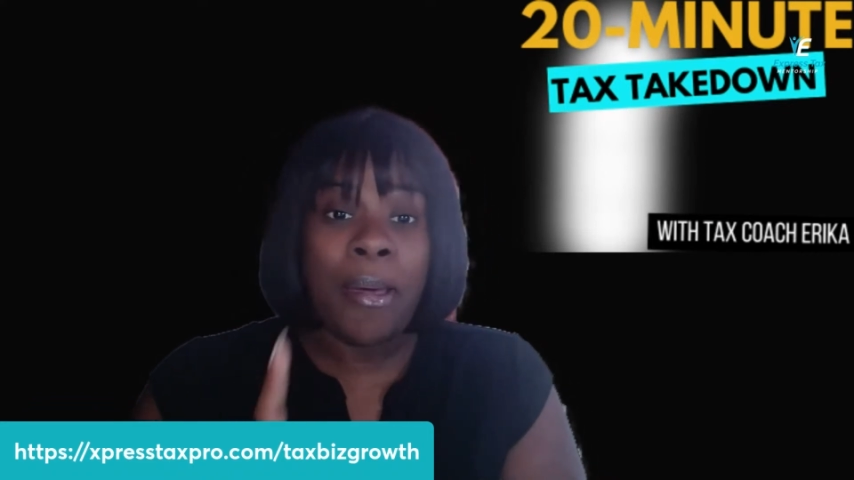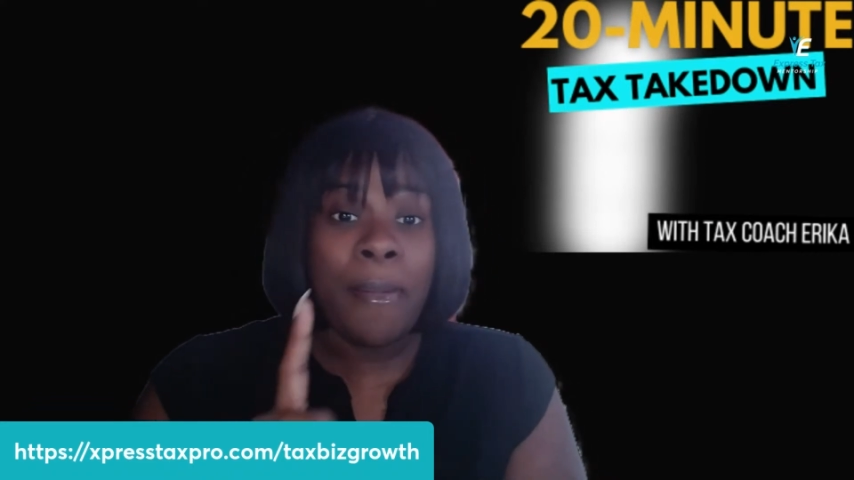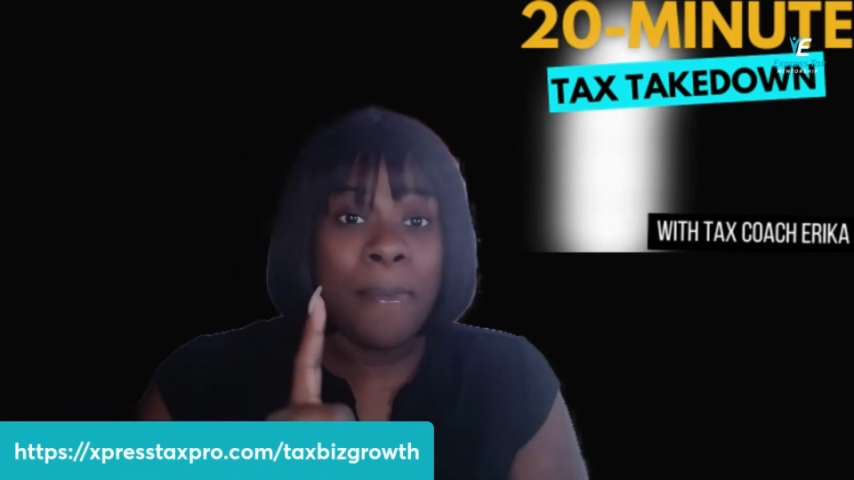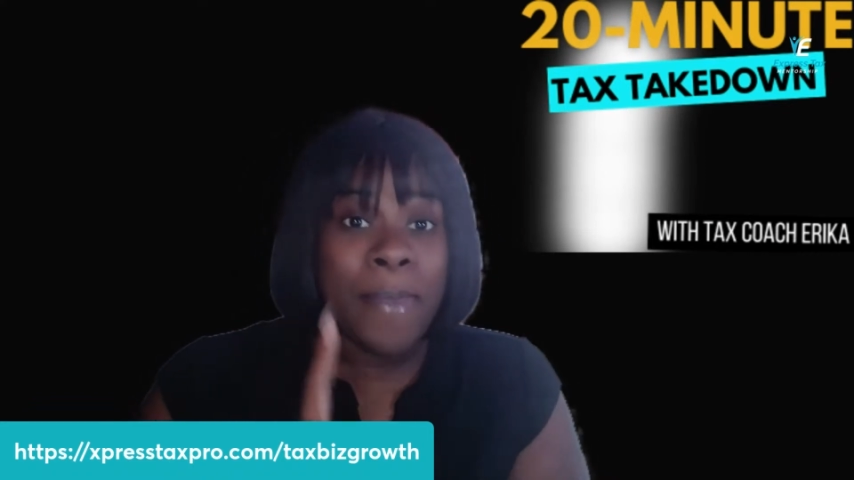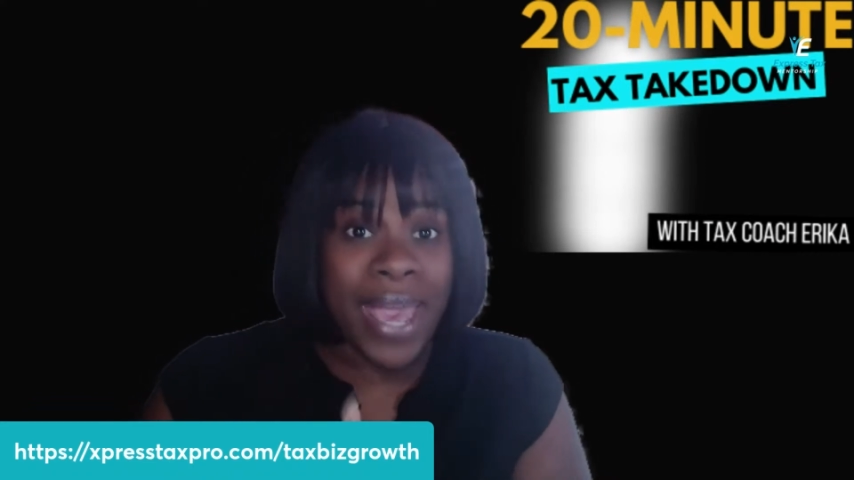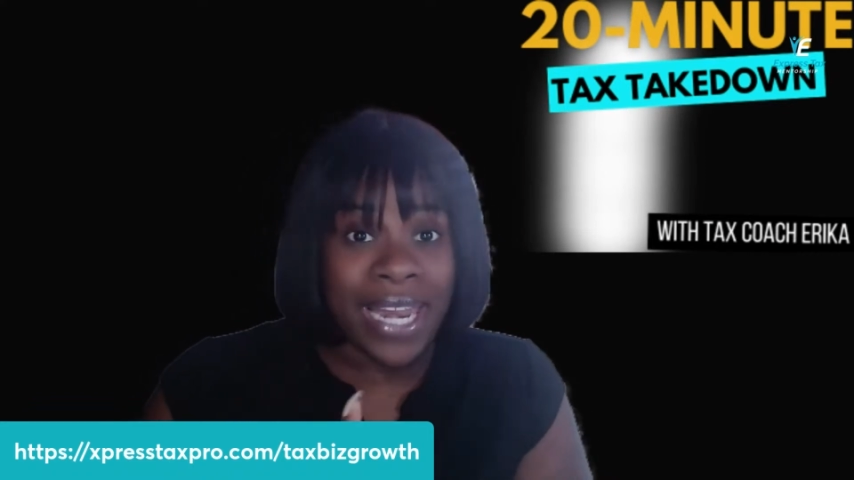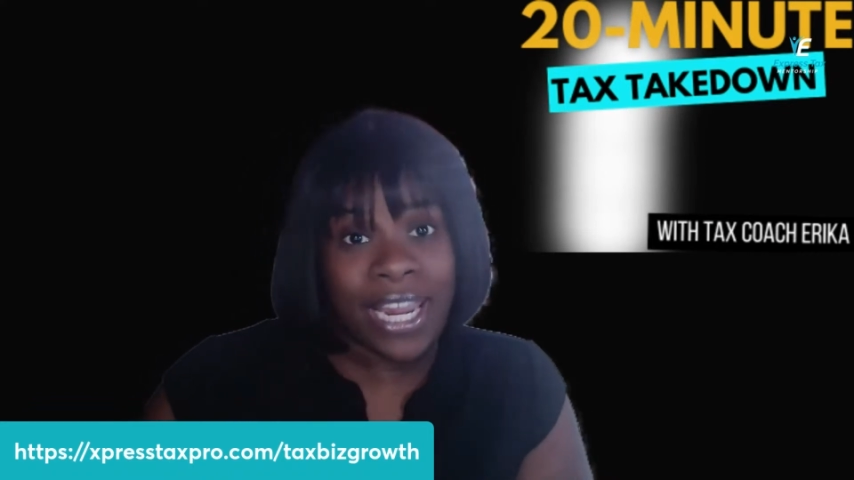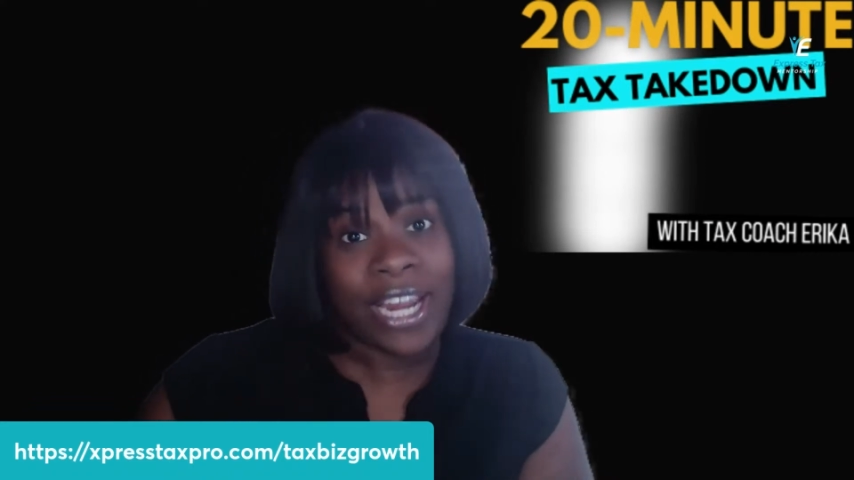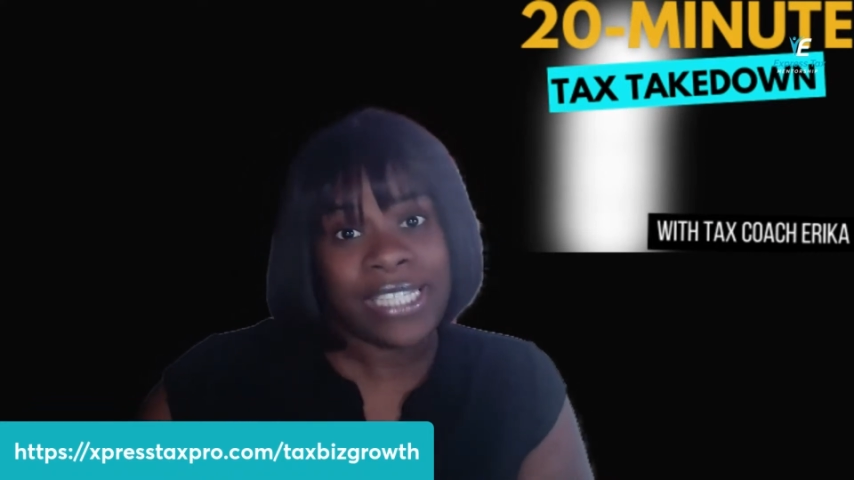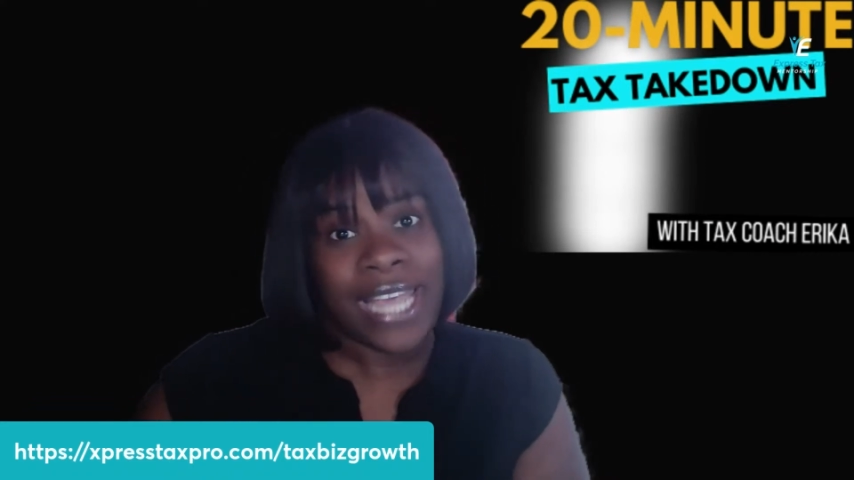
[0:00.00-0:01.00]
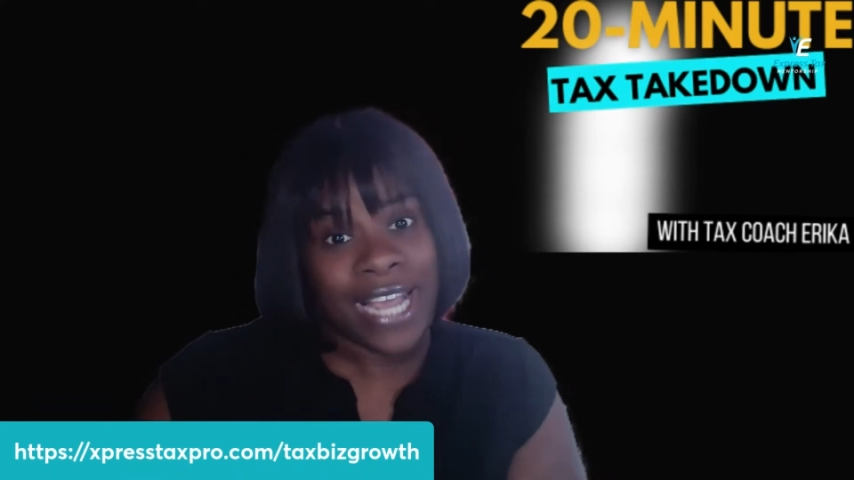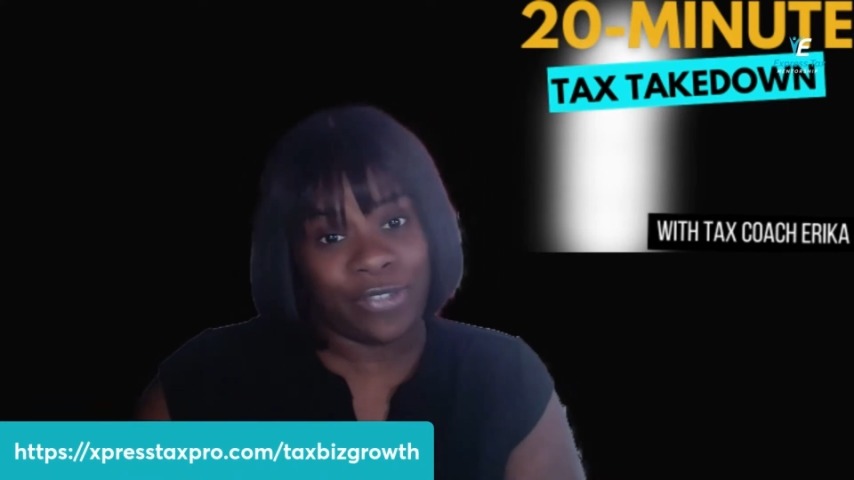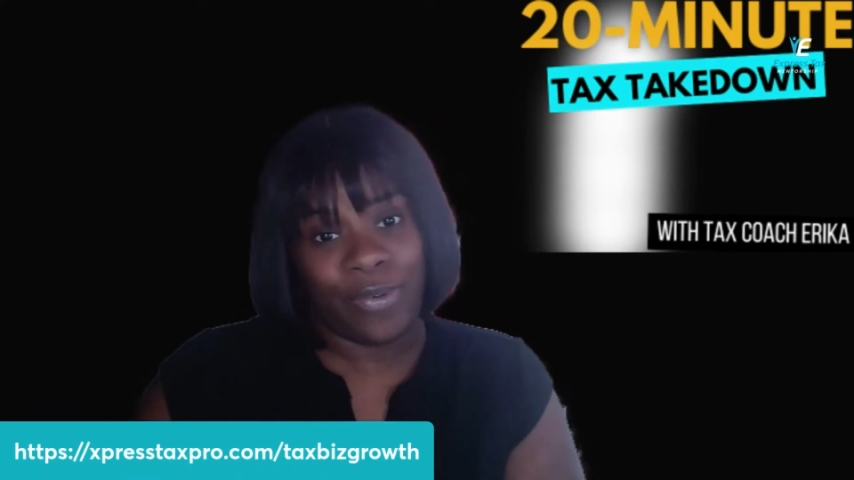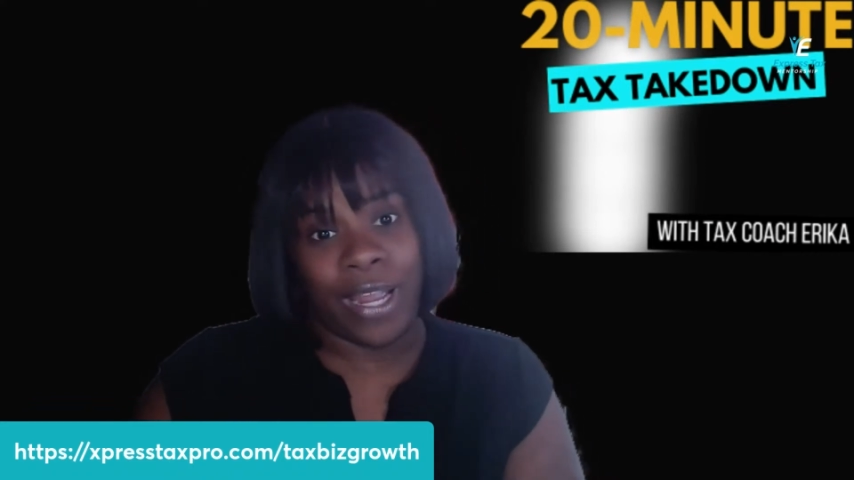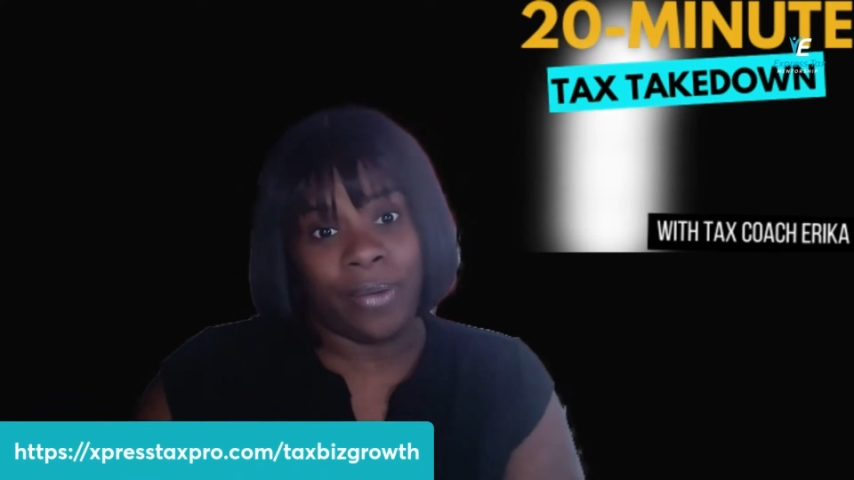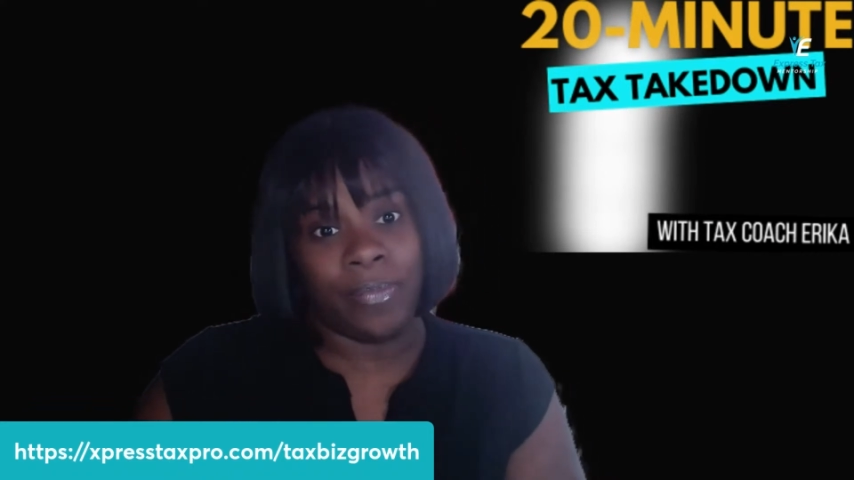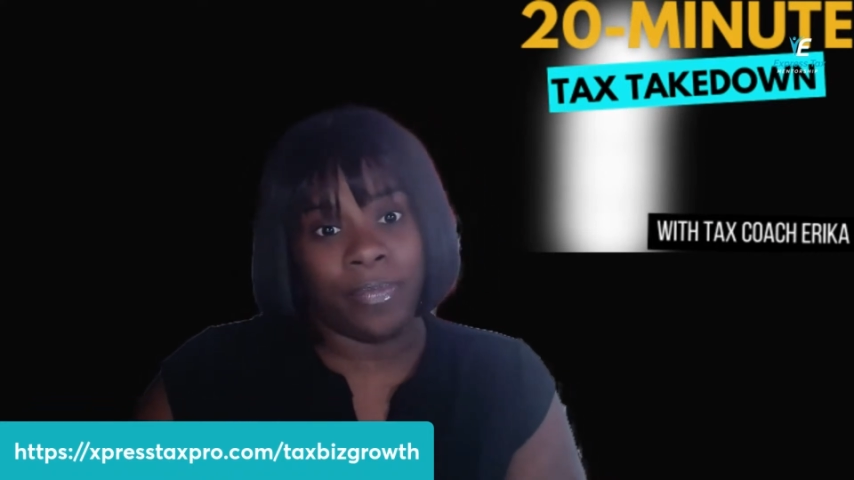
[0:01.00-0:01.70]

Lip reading: Medicare tax rate.